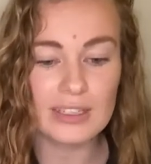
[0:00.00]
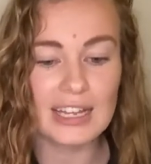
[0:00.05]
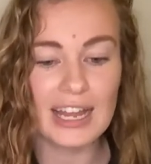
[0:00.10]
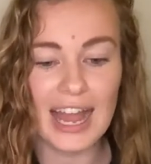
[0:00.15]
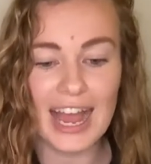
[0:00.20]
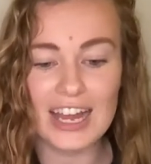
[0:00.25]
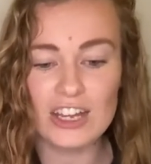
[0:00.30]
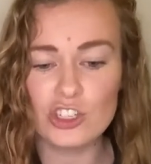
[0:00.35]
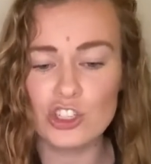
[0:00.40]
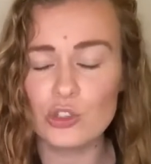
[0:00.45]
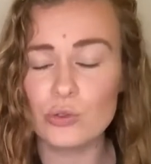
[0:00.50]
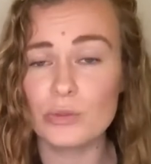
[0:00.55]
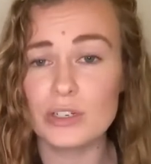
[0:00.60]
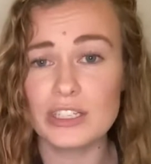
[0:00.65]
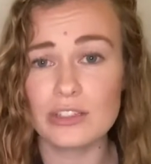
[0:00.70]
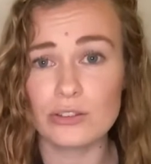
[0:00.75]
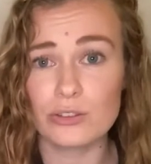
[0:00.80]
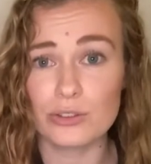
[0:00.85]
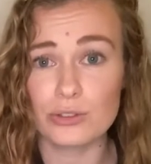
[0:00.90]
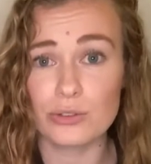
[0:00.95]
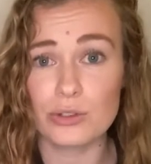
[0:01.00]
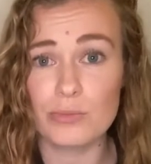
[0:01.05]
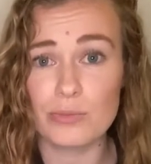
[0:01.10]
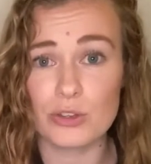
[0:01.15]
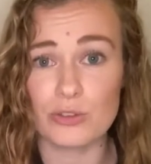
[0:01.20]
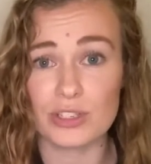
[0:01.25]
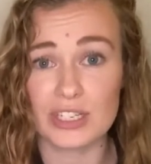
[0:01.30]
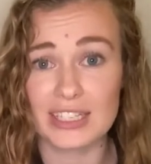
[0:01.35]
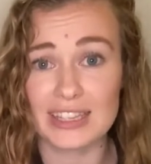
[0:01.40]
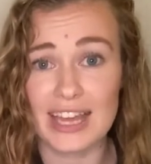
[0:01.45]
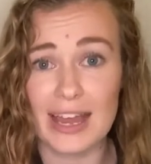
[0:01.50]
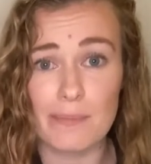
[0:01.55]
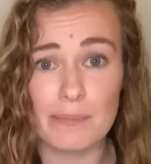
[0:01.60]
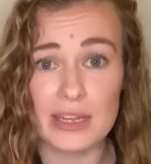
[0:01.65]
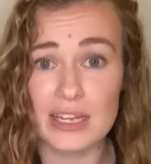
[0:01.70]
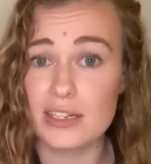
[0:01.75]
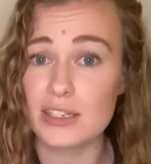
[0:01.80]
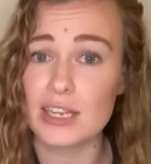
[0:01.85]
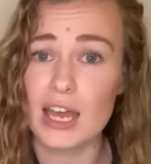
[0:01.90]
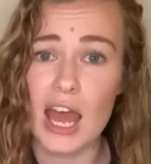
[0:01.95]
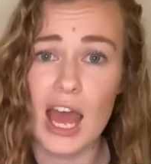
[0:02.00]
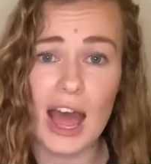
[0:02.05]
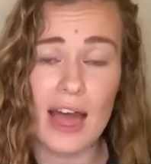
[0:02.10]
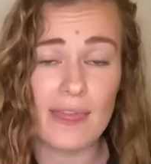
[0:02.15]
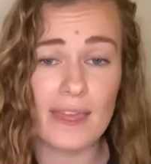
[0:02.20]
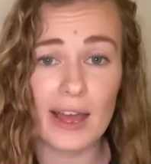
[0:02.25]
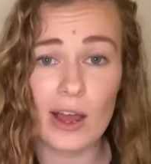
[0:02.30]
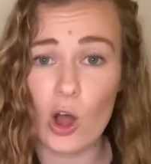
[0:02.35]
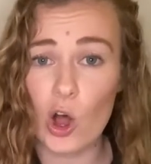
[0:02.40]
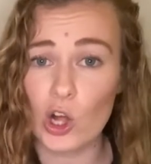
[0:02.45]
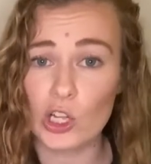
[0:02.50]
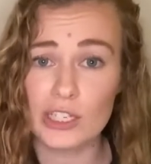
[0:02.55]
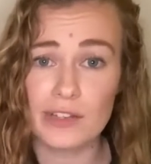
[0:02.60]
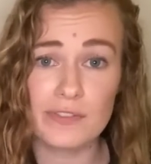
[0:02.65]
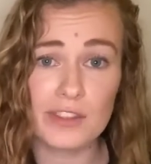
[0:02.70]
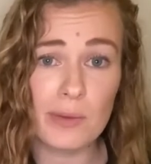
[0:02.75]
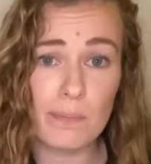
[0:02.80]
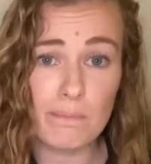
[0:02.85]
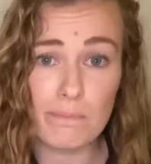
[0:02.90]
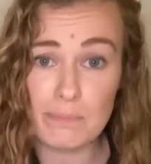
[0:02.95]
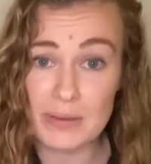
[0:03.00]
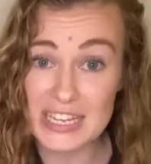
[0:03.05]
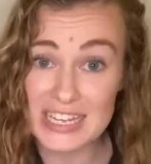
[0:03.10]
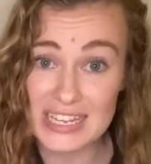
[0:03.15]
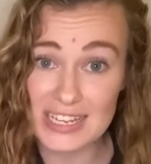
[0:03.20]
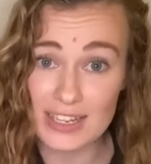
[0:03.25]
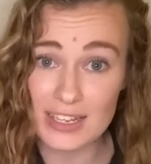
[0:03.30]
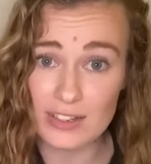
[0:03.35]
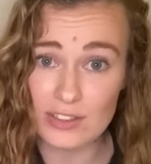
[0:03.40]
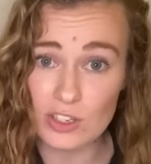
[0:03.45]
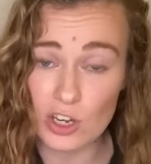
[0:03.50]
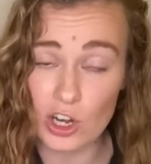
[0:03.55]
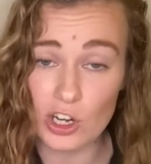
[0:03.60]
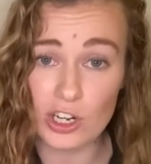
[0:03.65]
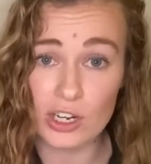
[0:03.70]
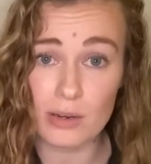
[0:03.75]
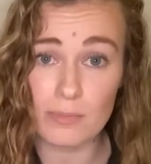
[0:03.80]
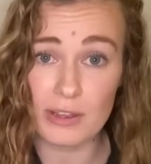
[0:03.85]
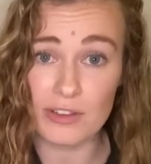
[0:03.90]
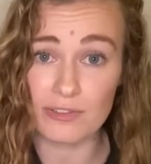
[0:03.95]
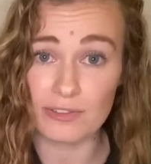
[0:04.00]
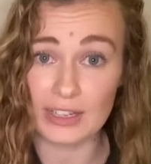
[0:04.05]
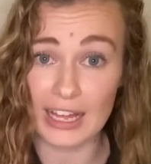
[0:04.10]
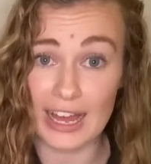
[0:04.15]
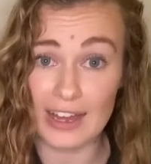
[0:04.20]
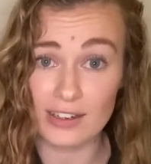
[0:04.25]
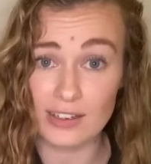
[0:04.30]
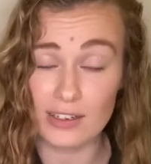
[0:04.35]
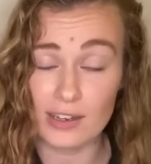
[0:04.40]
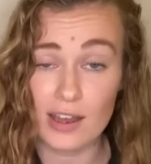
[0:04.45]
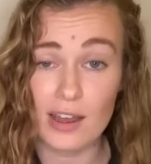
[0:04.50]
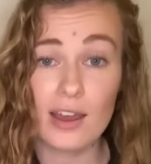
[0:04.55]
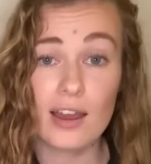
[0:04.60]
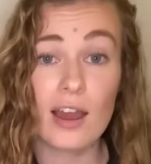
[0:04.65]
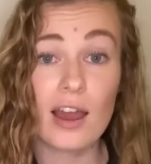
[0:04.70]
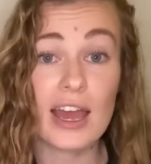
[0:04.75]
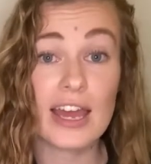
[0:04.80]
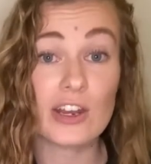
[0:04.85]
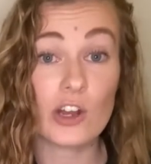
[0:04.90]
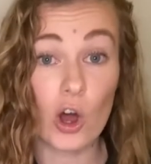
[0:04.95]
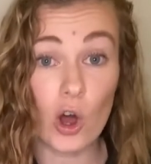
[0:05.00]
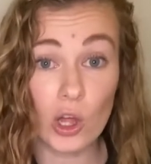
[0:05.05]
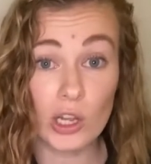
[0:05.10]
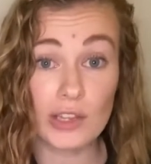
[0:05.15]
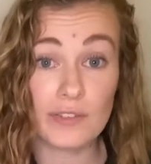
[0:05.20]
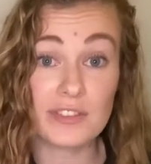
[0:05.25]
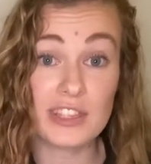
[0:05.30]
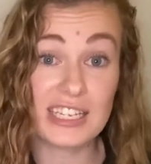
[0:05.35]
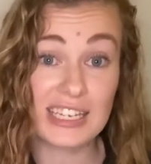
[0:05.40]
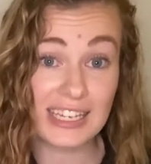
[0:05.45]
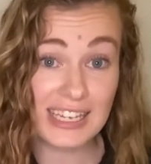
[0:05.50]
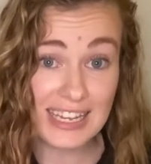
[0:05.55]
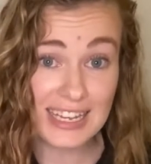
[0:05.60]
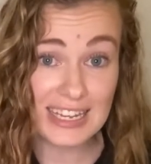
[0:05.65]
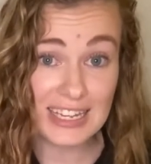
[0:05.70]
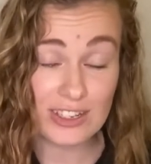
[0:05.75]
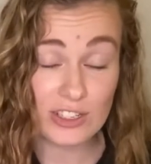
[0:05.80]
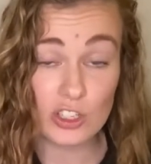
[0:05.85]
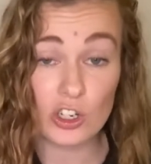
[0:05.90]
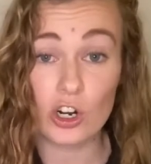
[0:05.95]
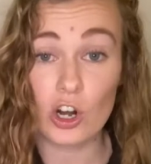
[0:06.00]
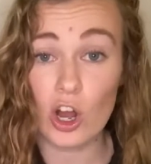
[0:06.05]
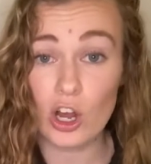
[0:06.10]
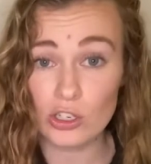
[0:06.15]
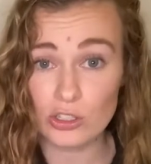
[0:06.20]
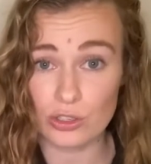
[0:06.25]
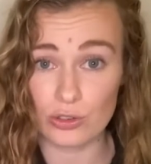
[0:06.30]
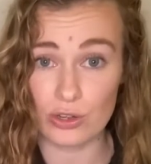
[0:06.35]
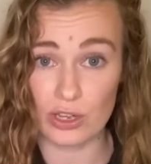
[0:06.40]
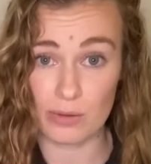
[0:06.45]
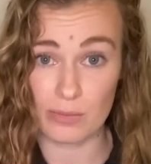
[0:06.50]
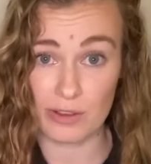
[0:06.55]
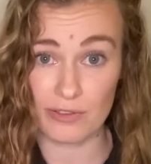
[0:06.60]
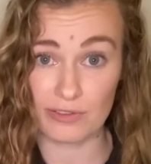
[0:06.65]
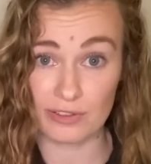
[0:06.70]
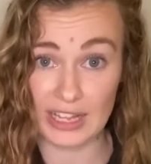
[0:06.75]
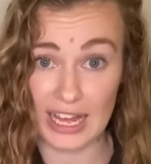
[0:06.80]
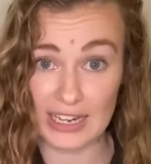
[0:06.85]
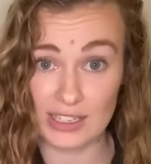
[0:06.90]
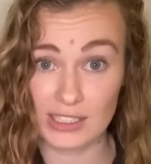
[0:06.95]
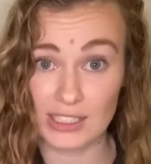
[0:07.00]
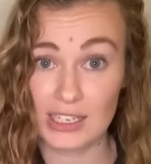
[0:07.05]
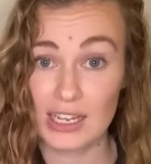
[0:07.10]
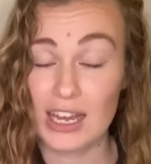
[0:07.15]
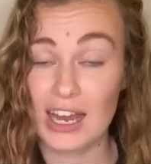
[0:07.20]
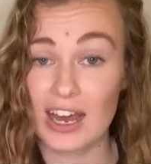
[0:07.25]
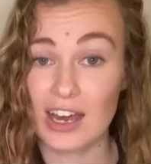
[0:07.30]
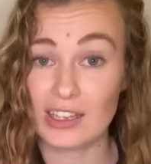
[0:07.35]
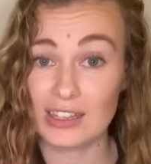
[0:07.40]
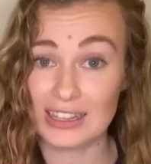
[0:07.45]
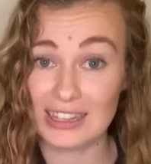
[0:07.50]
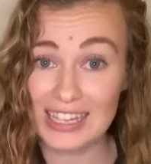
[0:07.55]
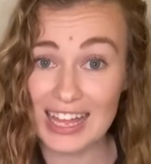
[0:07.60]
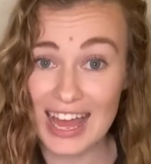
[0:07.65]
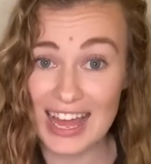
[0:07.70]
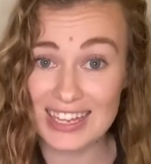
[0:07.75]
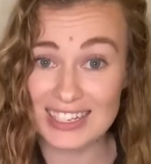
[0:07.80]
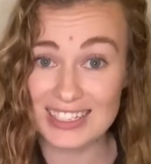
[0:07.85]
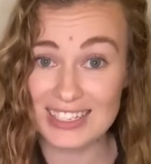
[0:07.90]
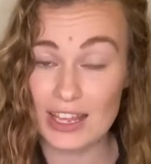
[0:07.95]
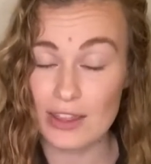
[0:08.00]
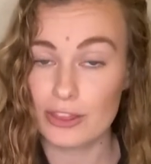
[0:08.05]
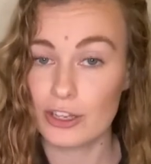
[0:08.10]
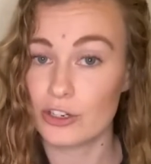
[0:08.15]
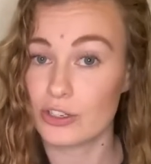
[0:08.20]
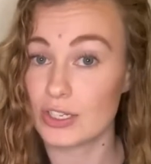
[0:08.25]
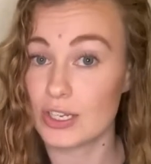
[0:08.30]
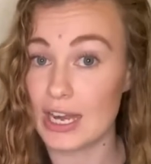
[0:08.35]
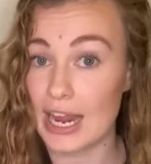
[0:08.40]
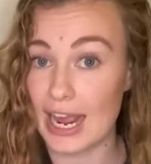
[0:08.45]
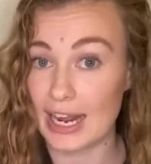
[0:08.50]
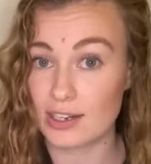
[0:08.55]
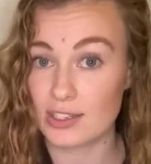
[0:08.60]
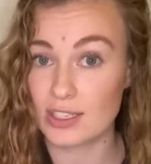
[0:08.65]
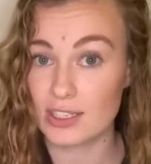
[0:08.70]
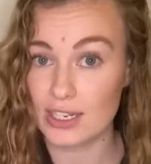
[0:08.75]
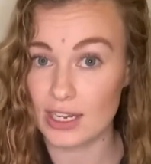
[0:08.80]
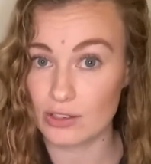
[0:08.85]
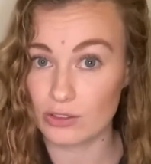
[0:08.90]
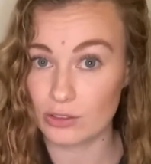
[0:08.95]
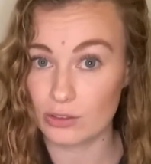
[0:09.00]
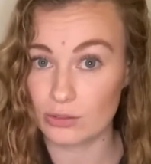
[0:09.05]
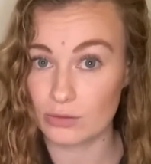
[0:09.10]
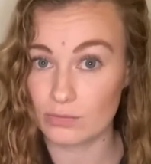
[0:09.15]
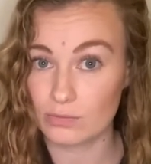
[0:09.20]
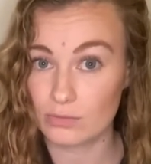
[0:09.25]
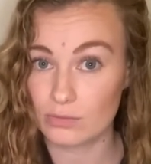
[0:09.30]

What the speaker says: As you read through the music, that means that all of the B's are going to be flat and all of the E's are also going to be flat unless there's an accidental.